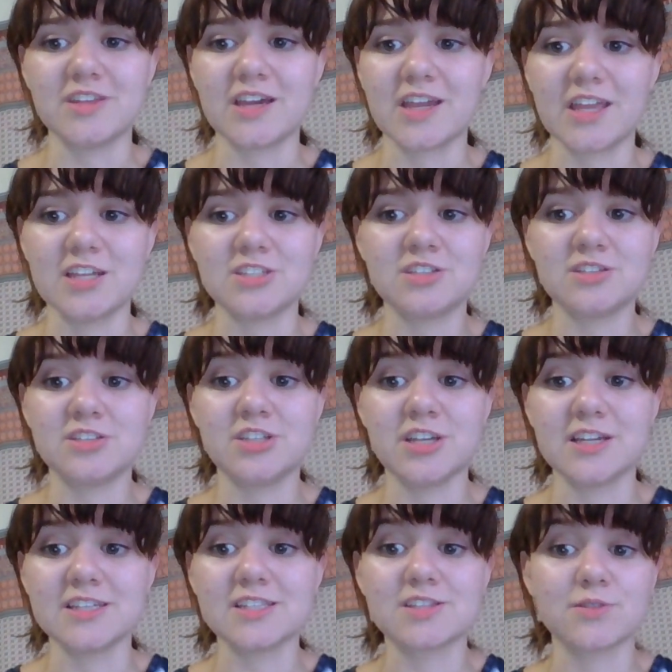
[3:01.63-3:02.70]
that
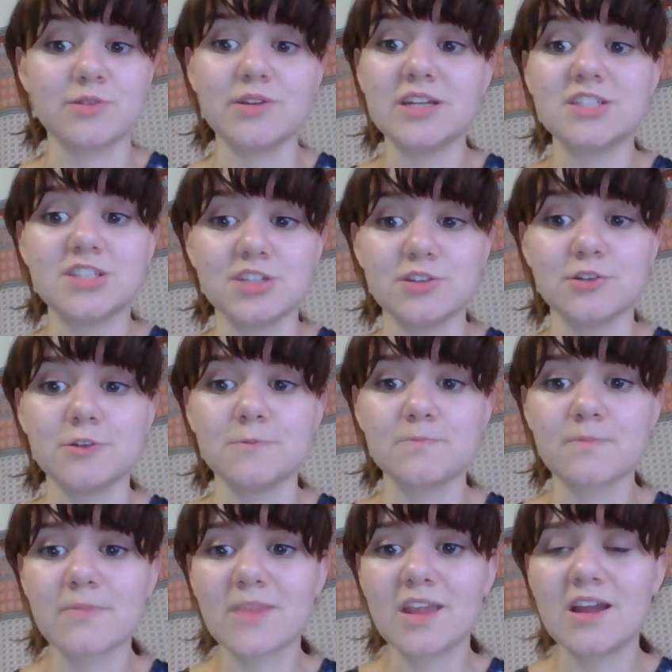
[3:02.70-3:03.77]
she gets thrown into,
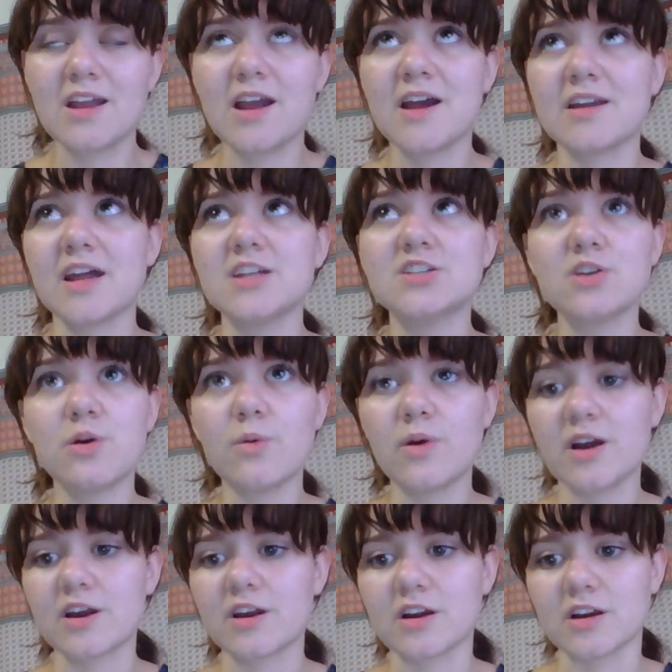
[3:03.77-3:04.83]
and I don't
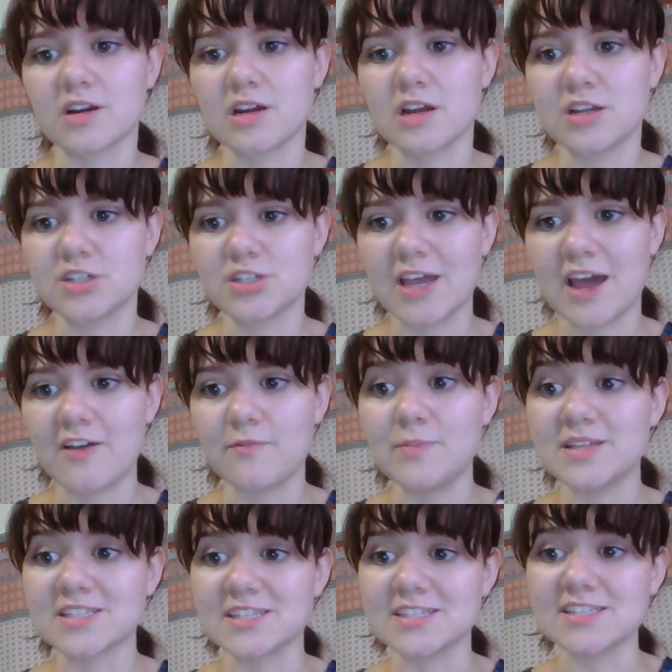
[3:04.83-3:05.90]
want her to have
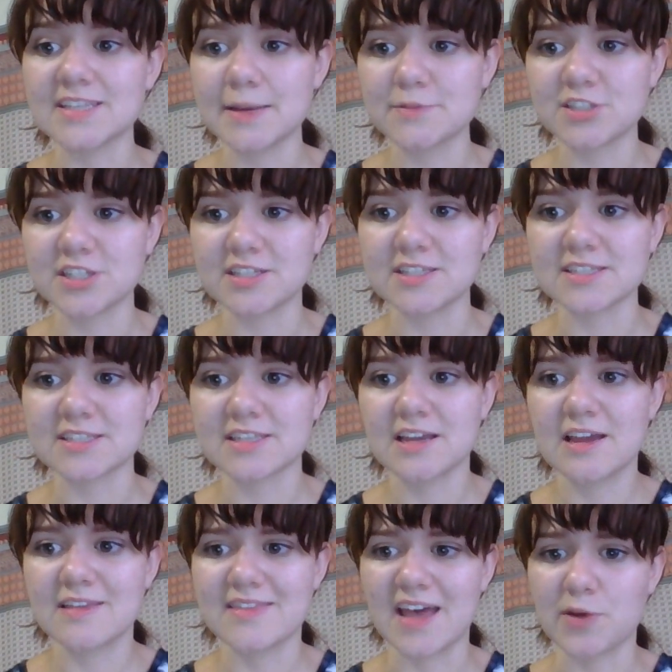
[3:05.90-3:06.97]
misconceptions
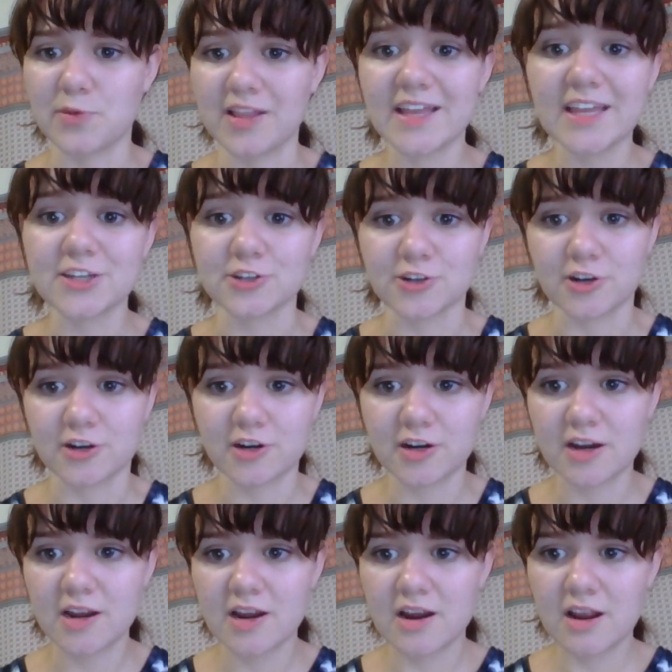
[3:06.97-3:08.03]
that will hinder
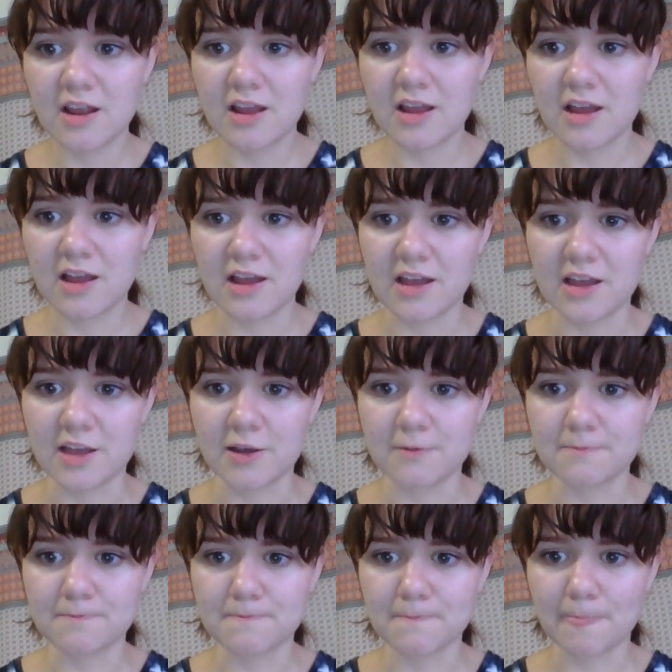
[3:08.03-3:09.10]
her.
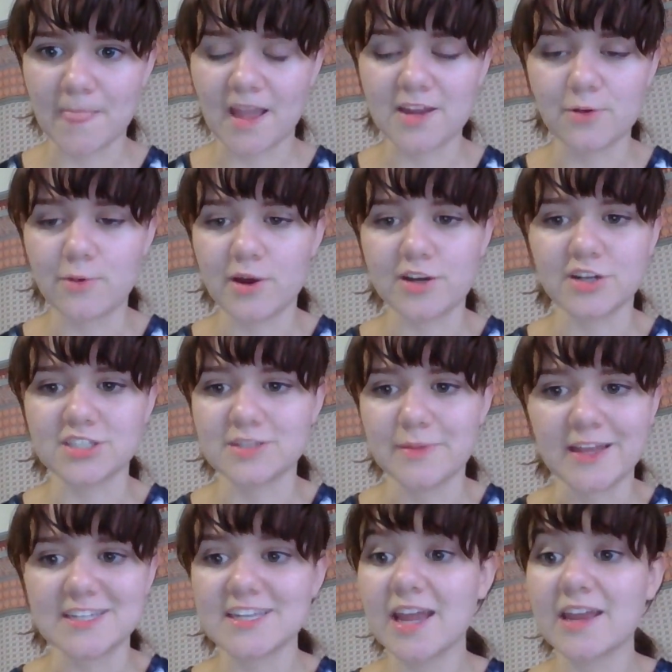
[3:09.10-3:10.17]
I don't want her to
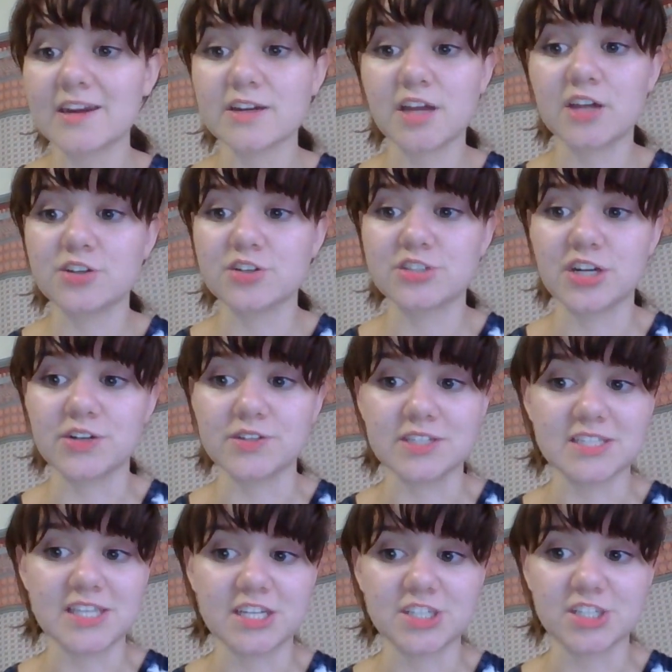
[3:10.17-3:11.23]
maintain an
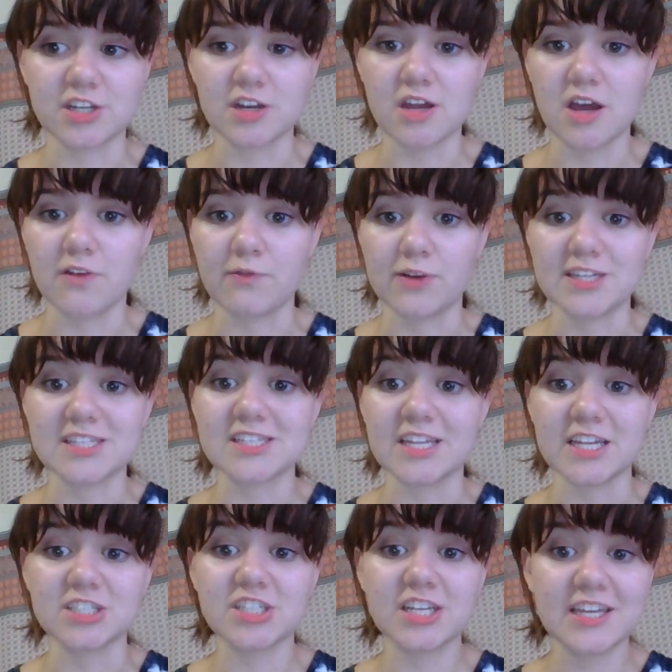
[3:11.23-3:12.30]
undergeneralization of what a
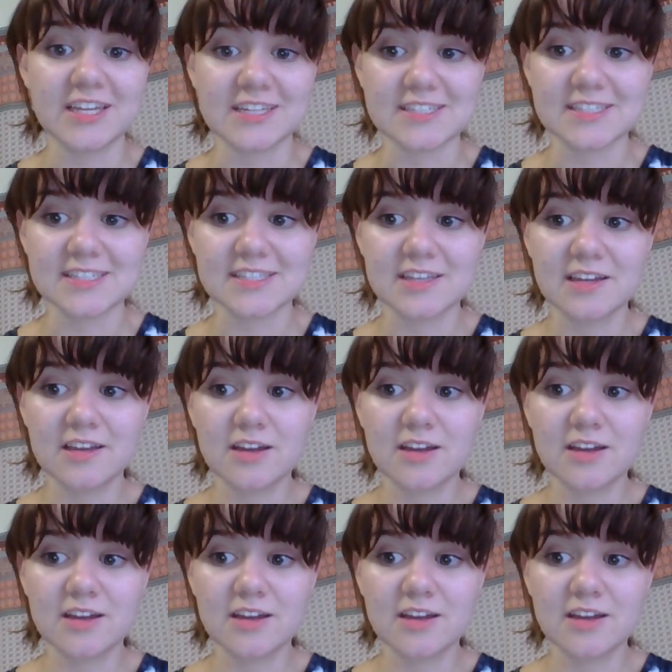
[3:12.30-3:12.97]
stage is,